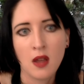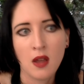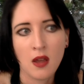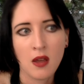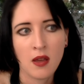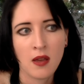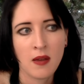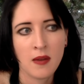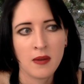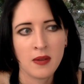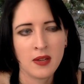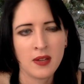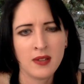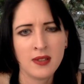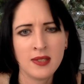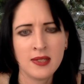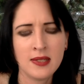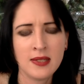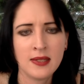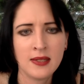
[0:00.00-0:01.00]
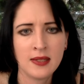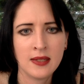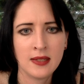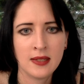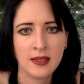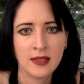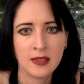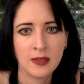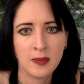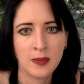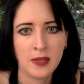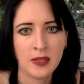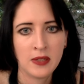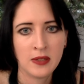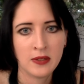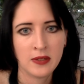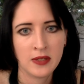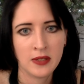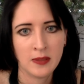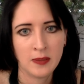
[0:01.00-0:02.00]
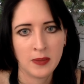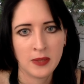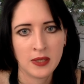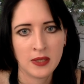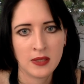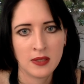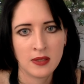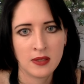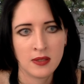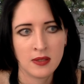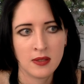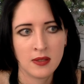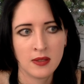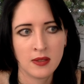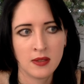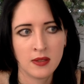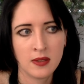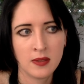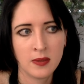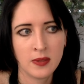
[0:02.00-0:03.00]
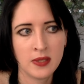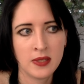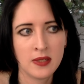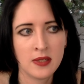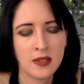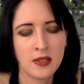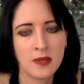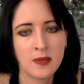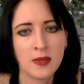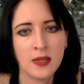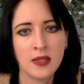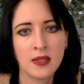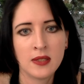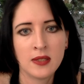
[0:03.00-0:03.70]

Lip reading: honestly, it gets a bit annoying because this wasn't just me.